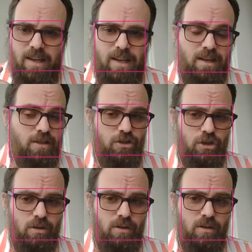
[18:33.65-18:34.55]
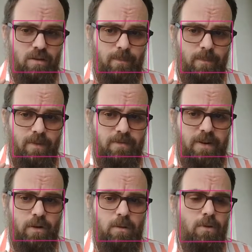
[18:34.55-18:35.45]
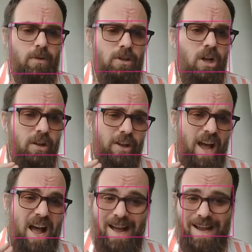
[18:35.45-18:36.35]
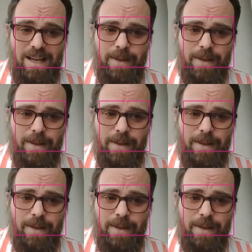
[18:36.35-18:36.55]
integer variable called I.